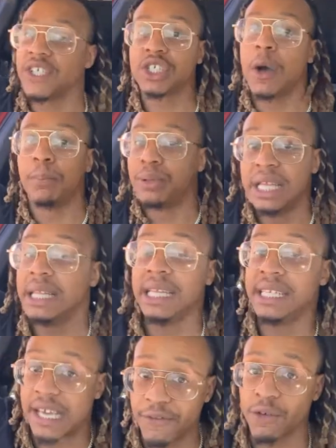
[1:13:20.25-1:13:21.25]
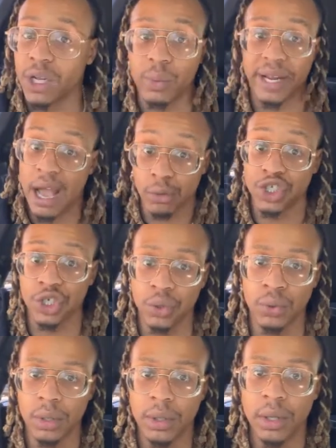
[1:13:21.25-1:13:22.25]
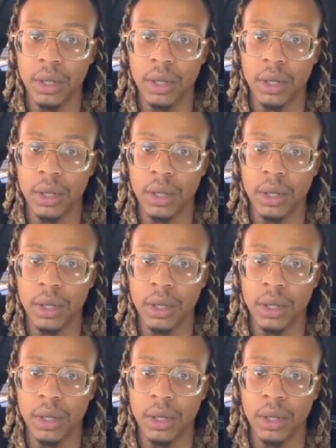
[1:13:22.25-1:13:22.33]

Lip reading: is completely different without you,